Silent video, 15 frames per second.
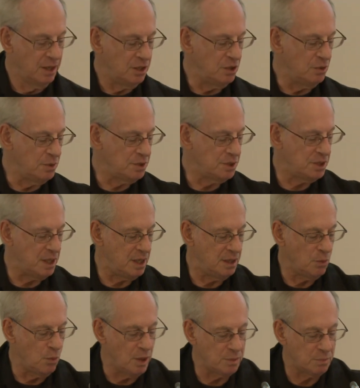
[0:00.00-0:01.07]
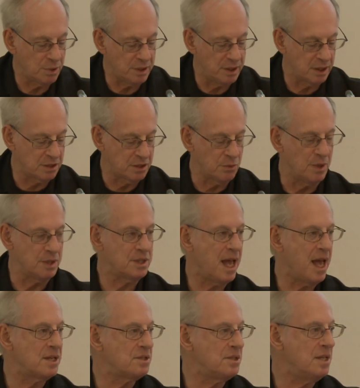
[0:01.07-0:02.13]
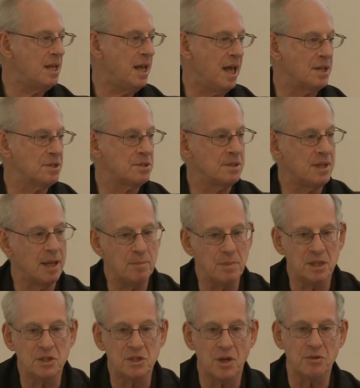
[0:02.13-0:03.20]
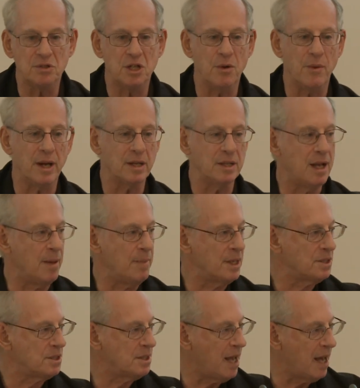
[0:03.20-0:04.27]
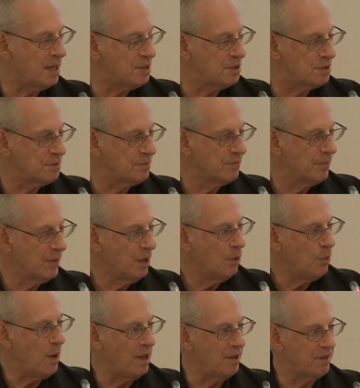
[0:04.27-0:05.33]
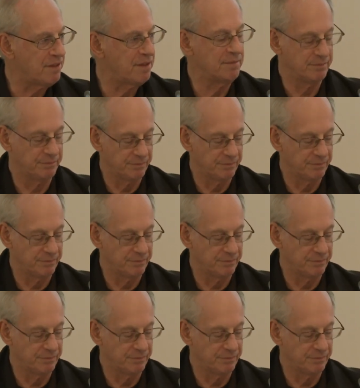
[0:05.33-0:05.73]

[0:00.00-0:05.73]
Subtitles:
you will see one predictor was SES. That means socioeconomic status, wealth.